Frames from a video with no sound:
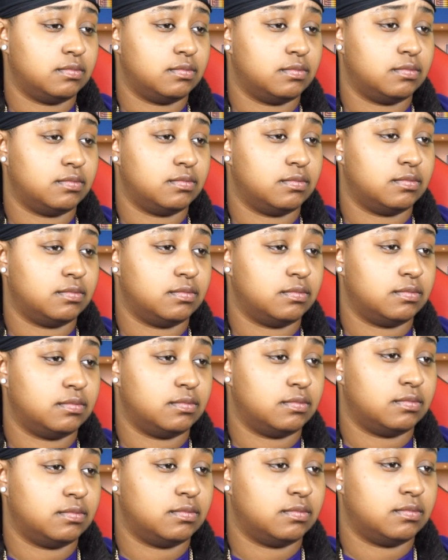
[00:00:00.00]

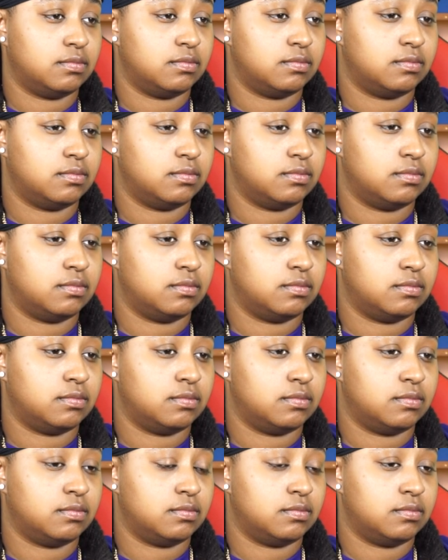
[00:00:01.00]

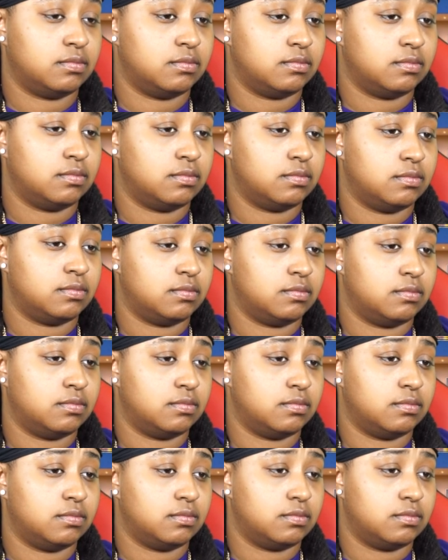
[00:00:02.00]
[no speech]